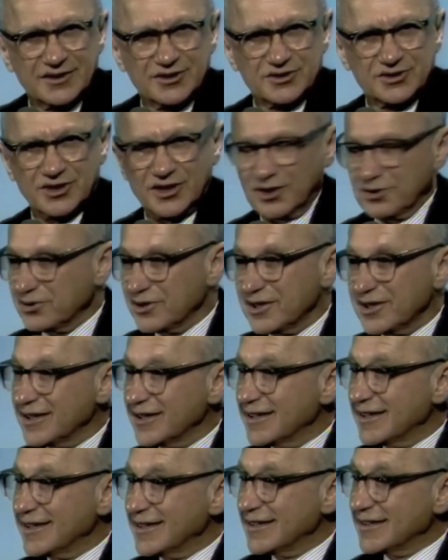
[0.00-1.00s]
So
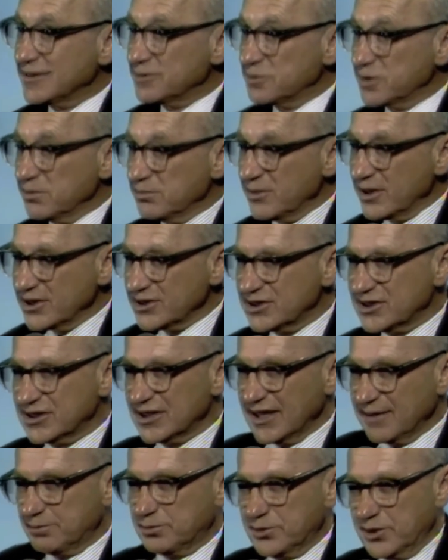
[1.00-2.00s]
we must
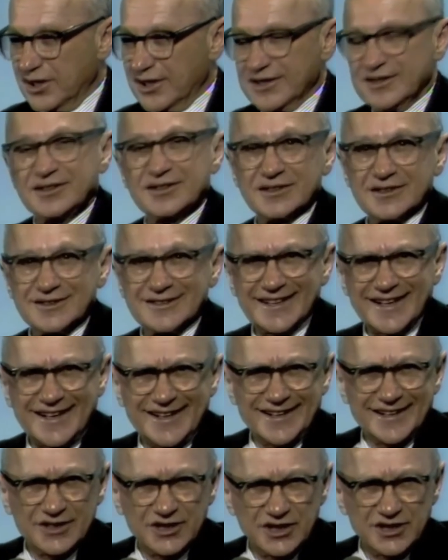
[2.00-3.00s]
separate
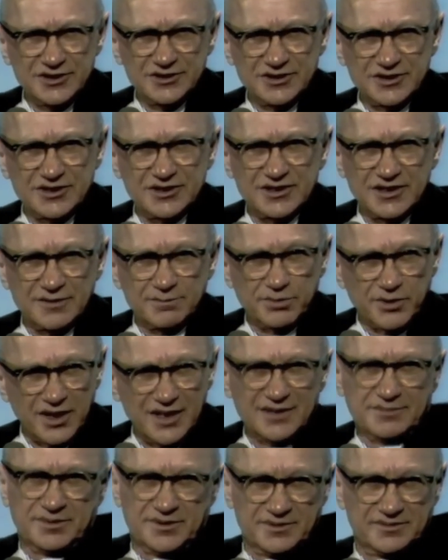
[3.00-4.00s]
diagnosis and
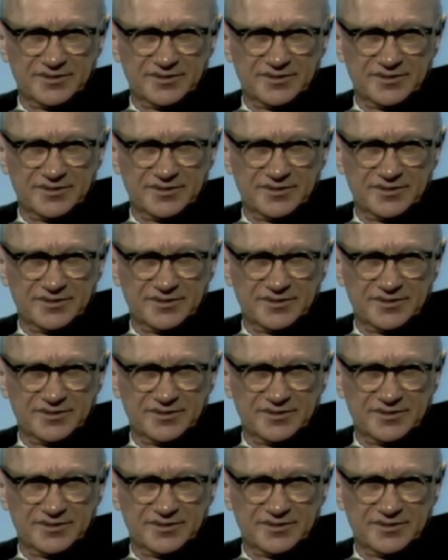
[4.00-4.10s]
problem